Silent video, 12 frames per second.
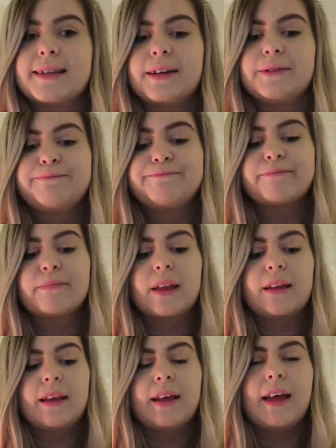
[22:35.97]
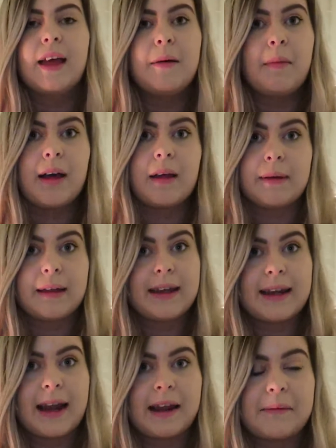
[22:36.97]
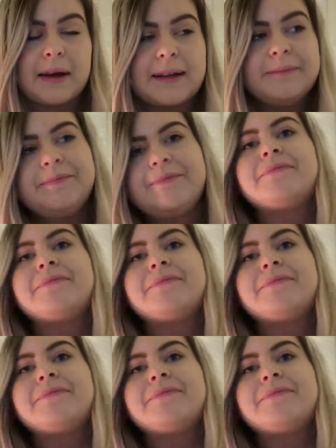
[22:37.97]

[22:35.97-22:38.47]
so in my opinion anyway.